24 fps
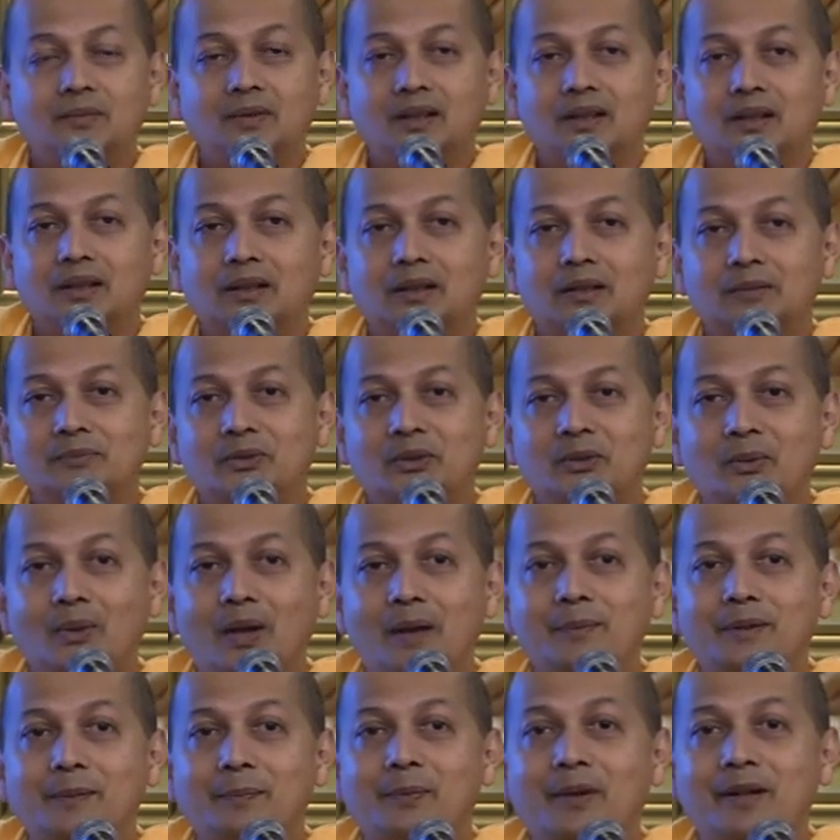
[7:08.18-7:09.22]

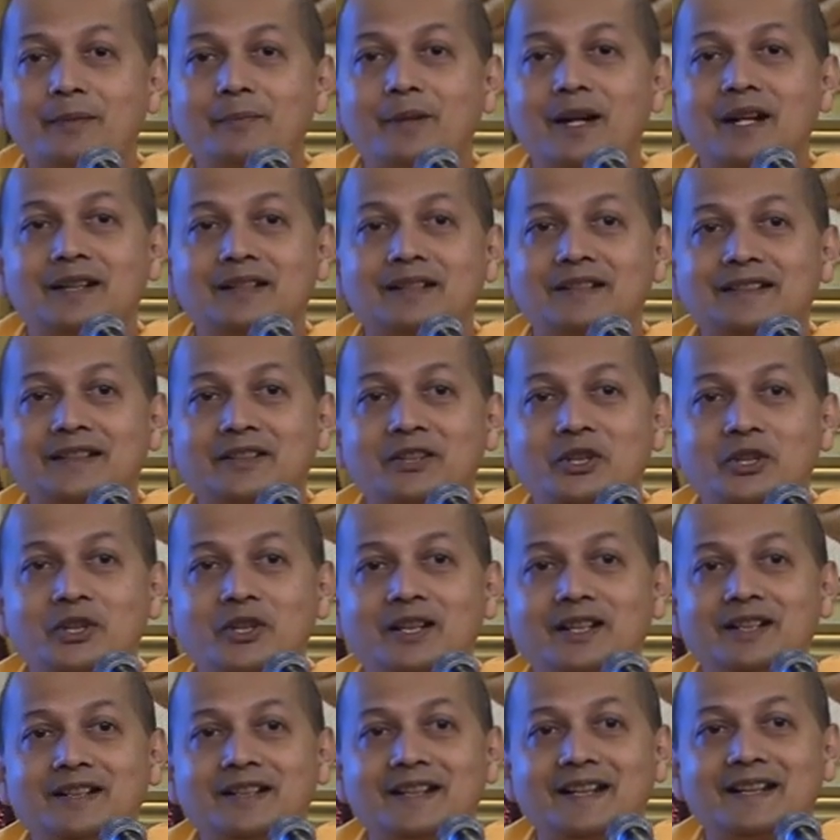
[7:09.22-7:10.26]
Swami Brahmananda
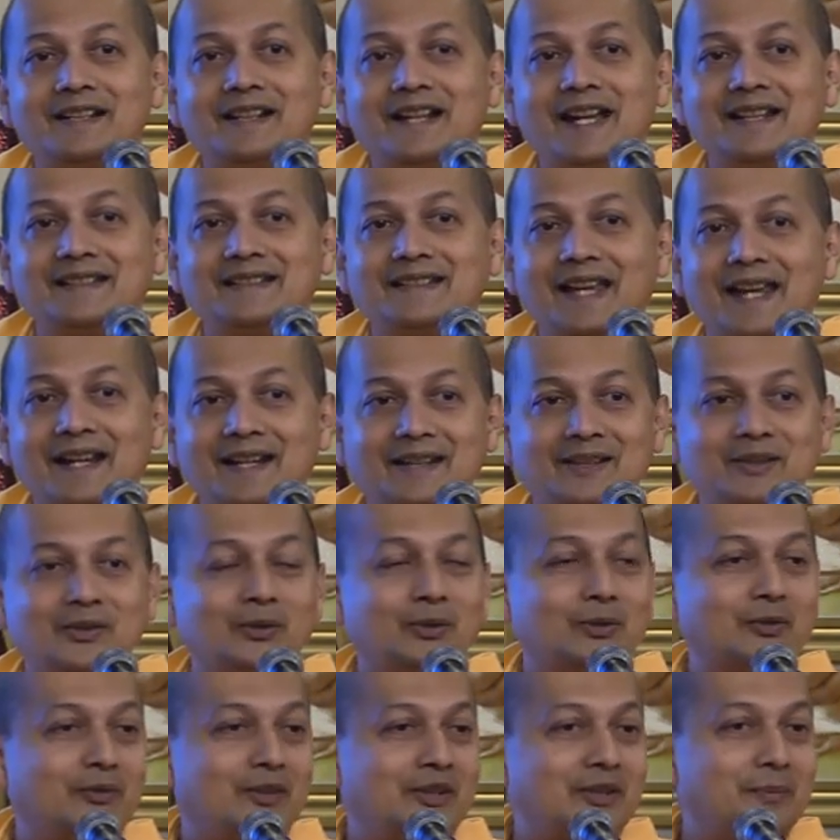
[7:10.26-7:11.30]
shared a nice
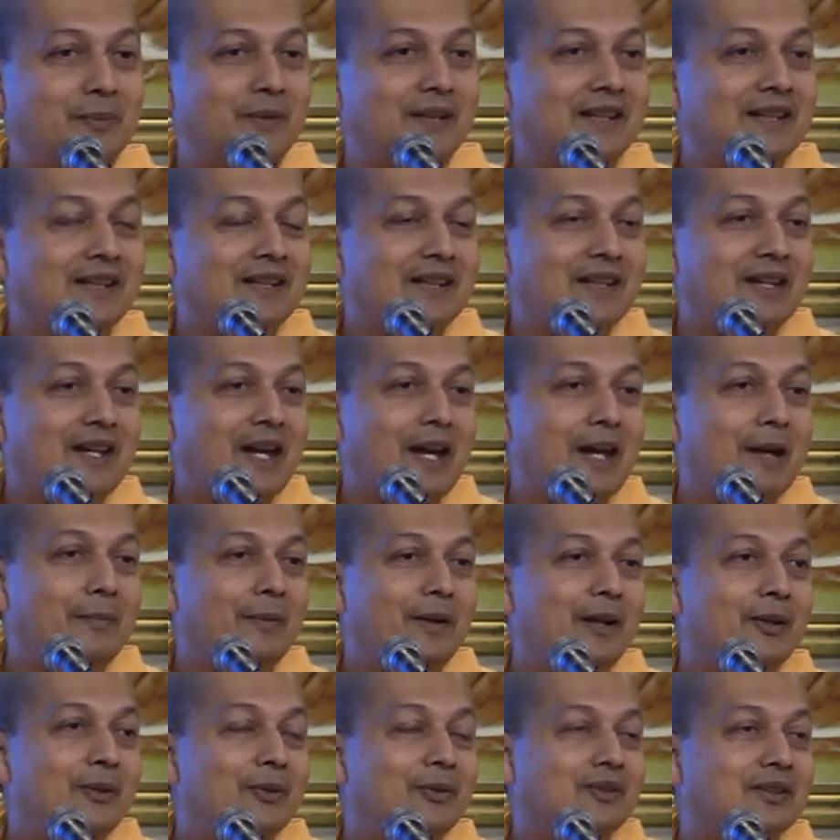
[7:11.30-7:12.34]
anecdote with me
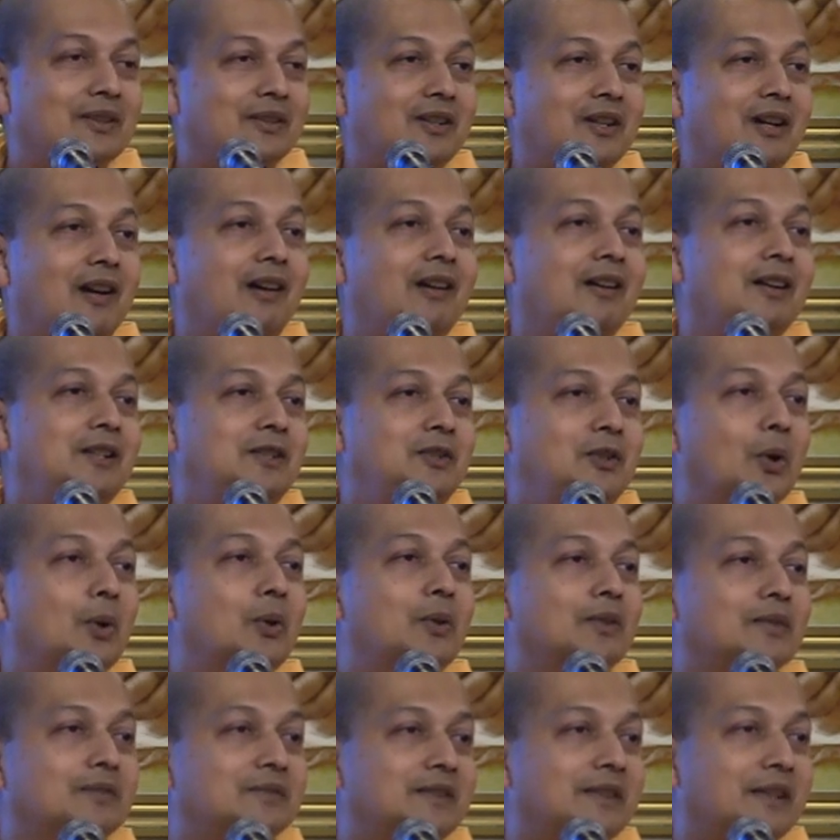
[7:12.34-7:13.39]
about Carl
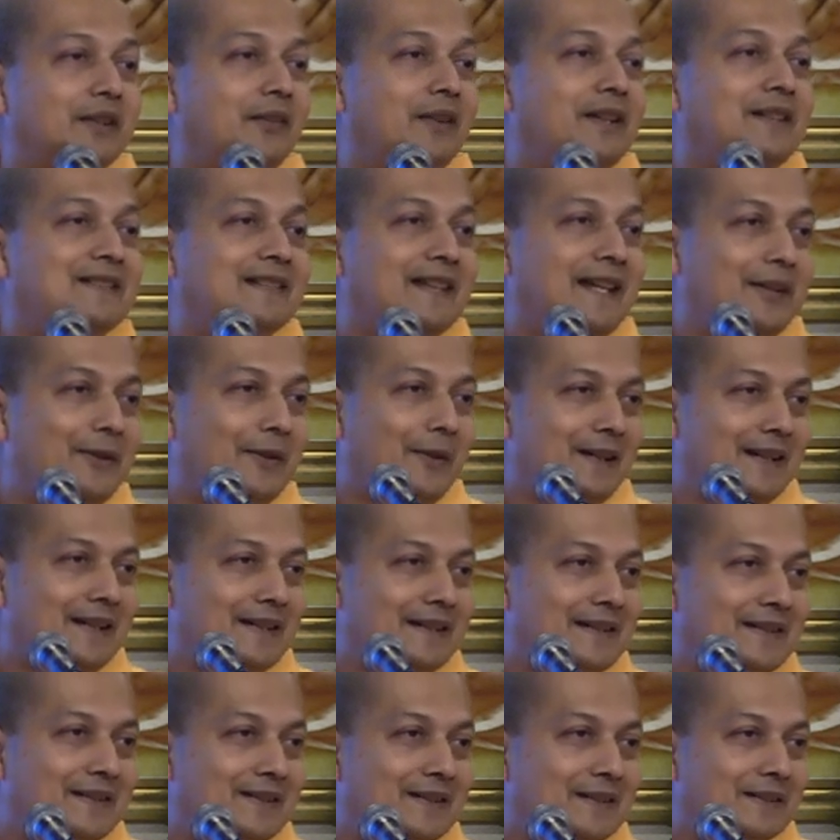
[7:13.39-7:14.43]
Jung, the great
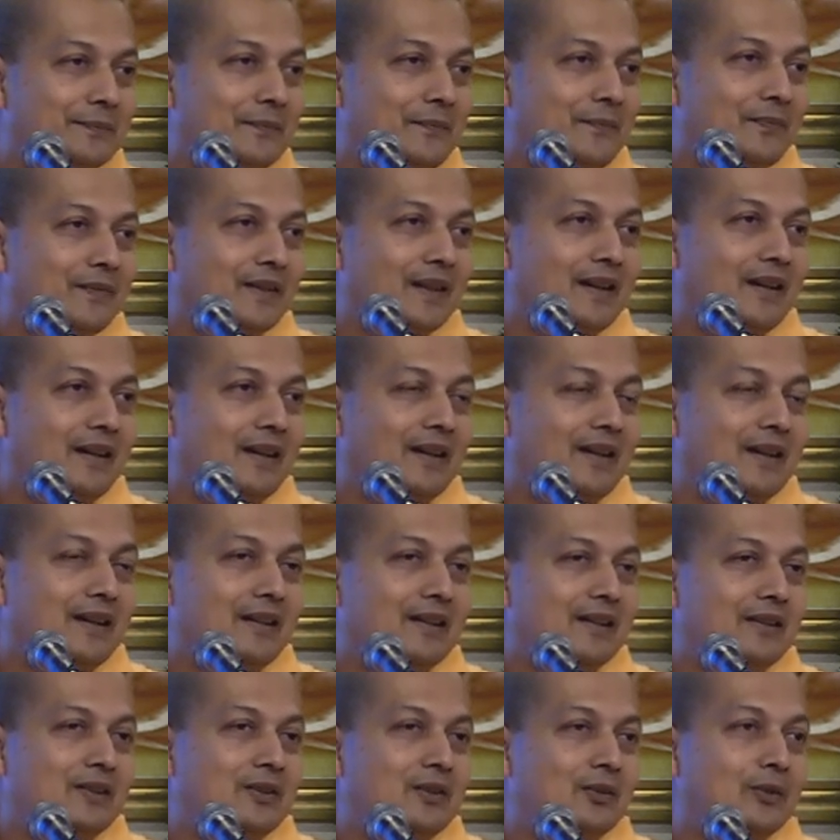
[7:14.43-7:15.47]
psychoanalyst.
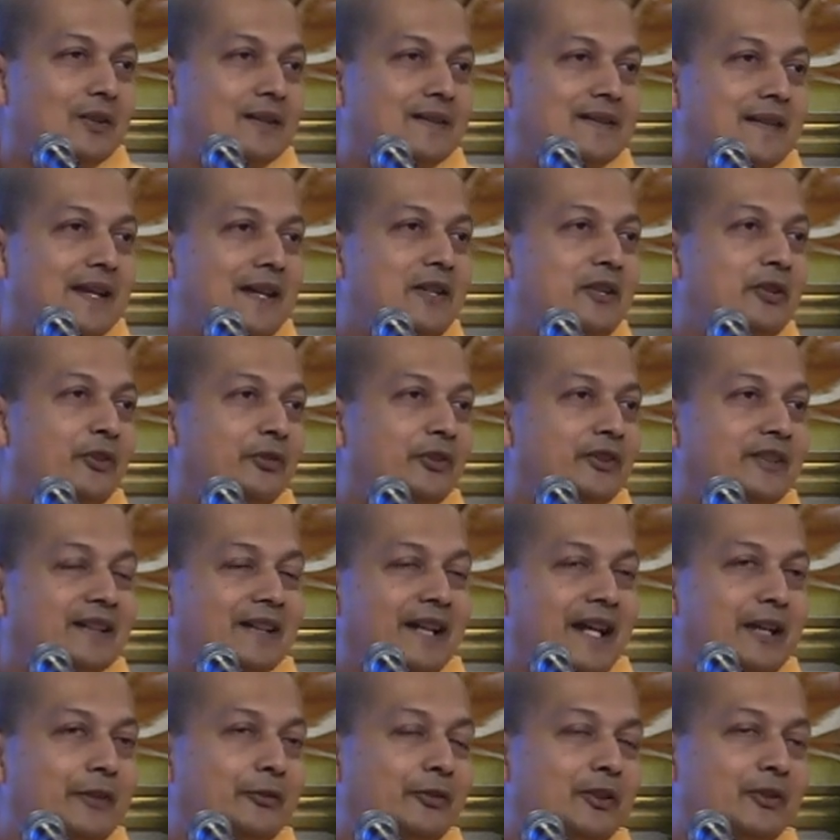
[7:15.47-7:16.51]
Towards the end of his
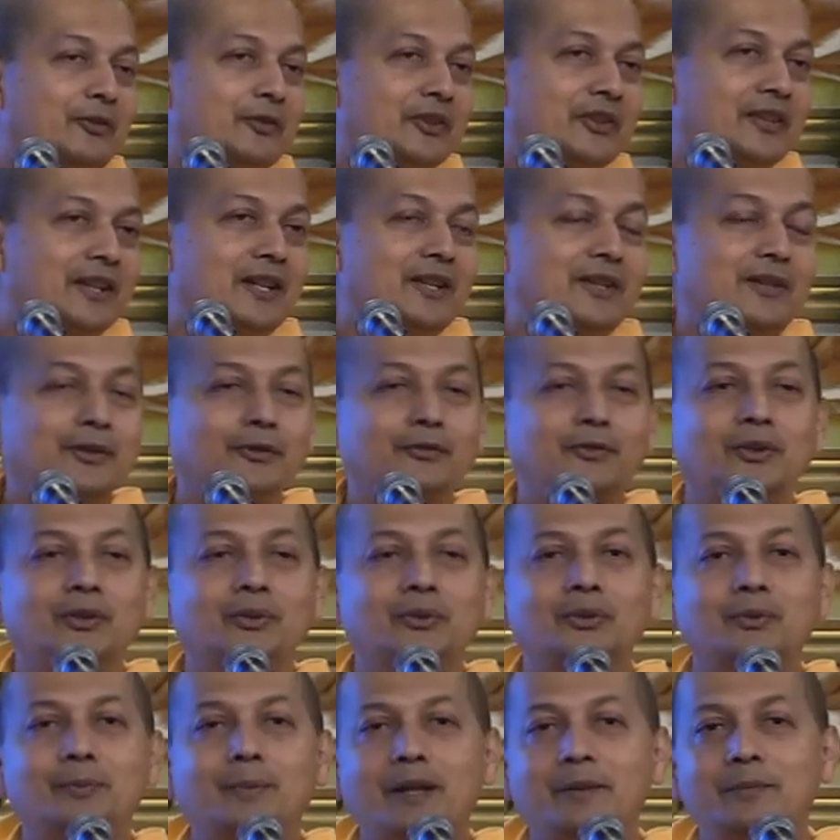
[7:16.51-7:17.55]
life, he was
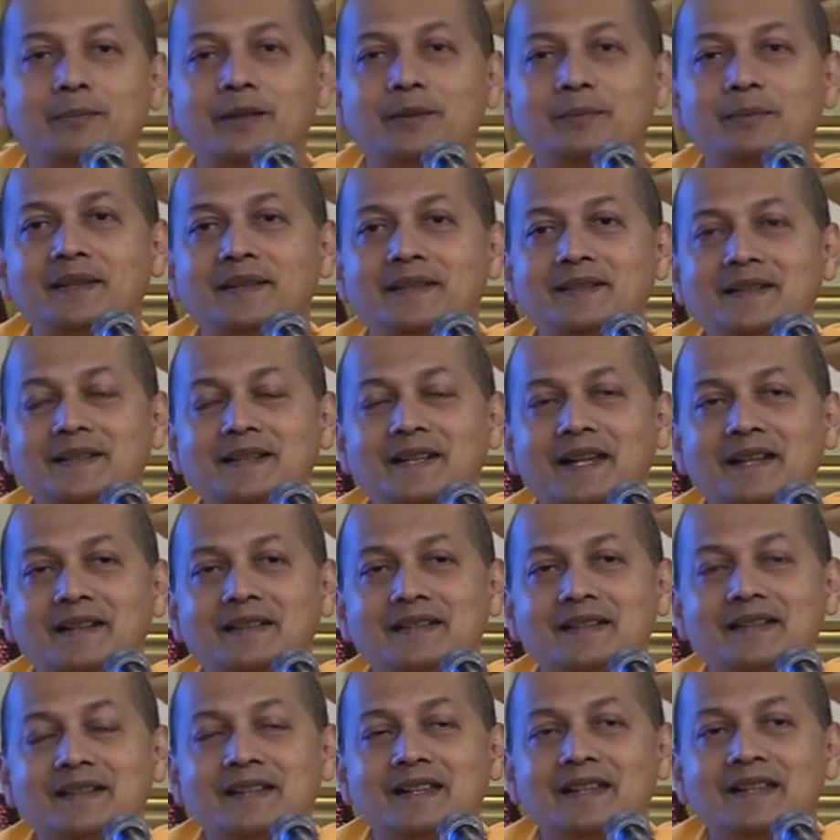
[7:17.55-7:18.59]
interviewed by BBC
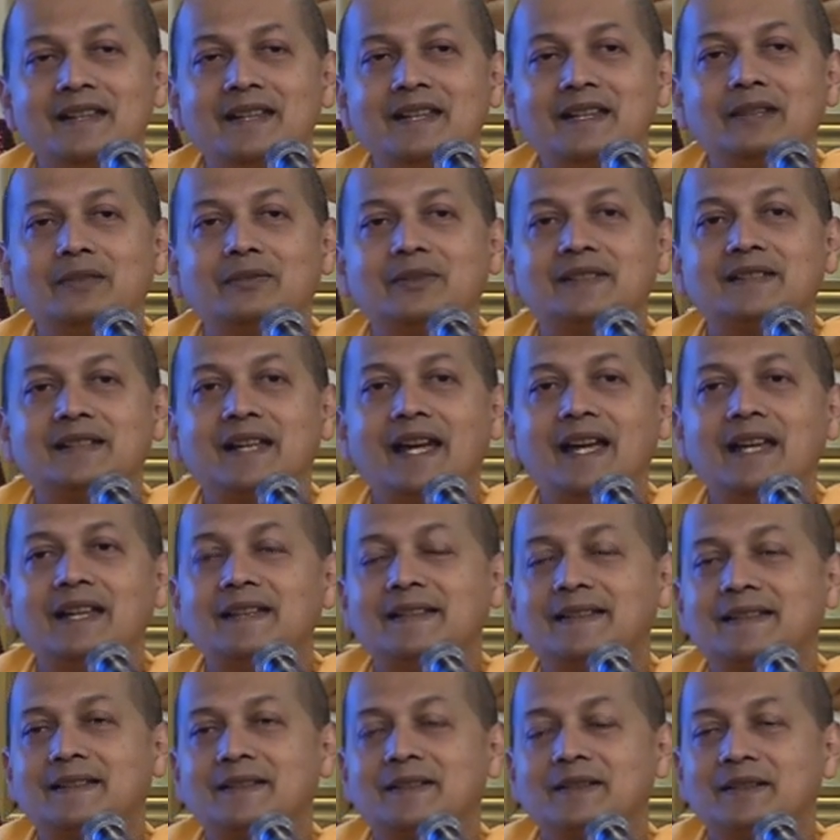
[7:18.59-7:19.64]
and he was
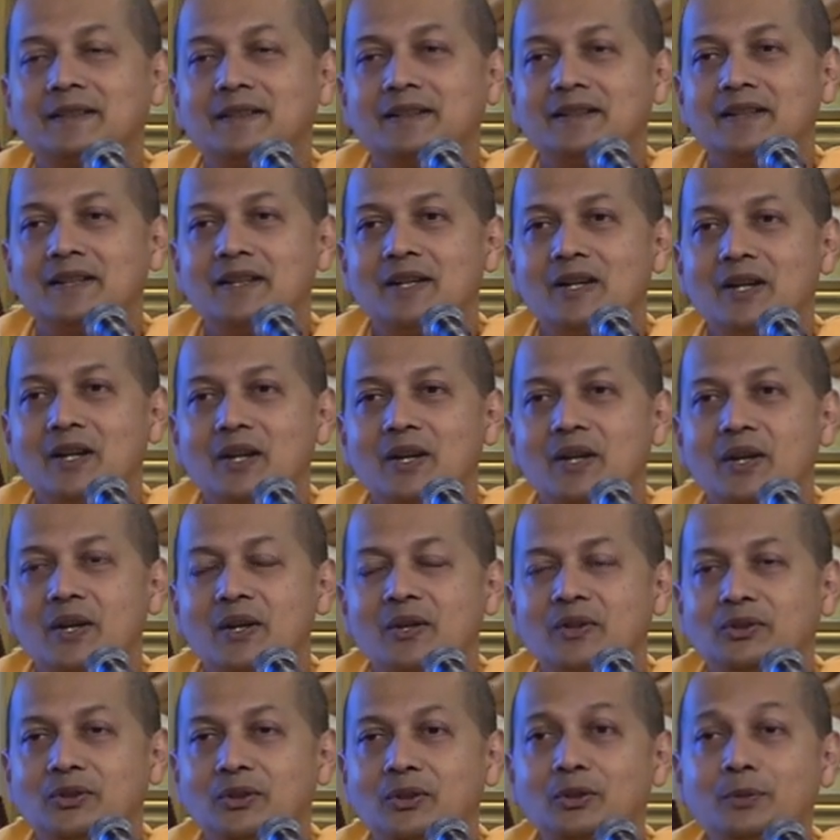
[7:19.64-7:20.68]
asked,
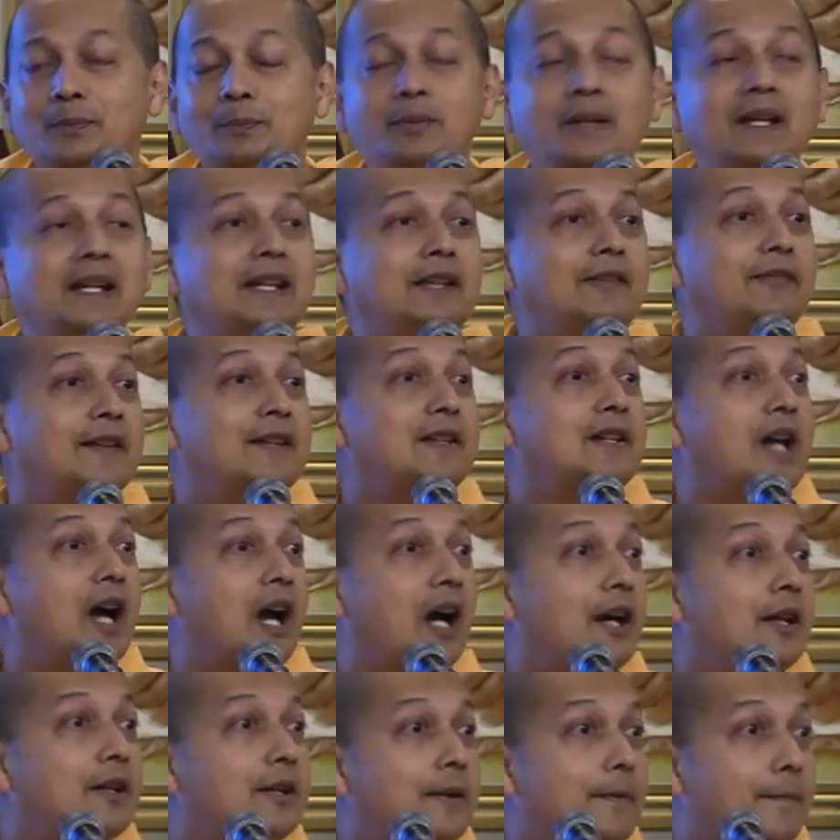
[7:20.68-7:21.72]
"Do you believe in
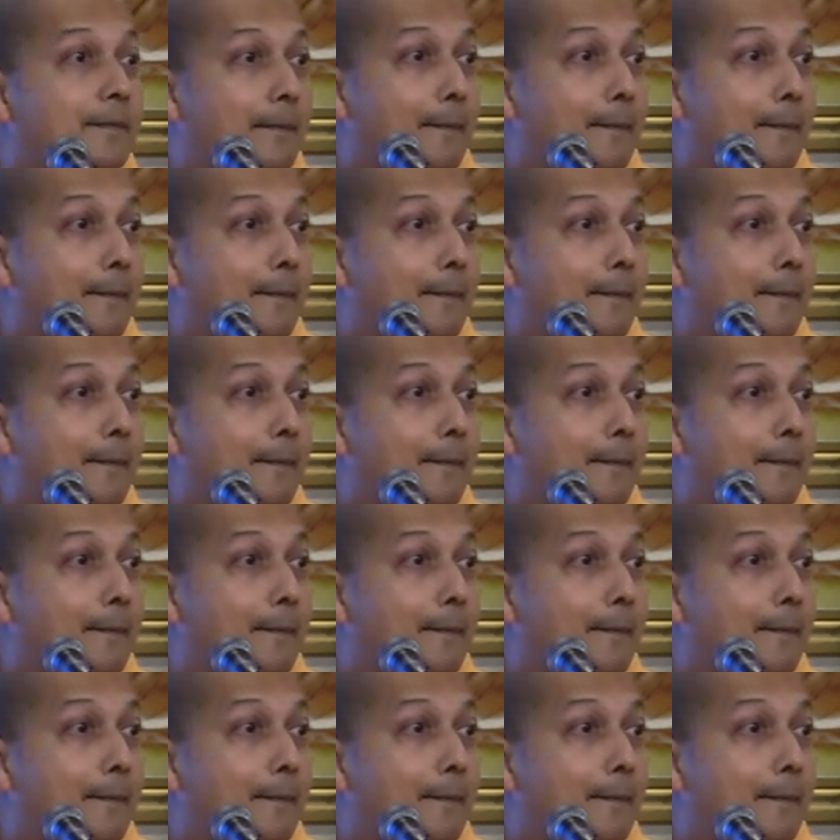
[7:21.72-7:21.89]
God?"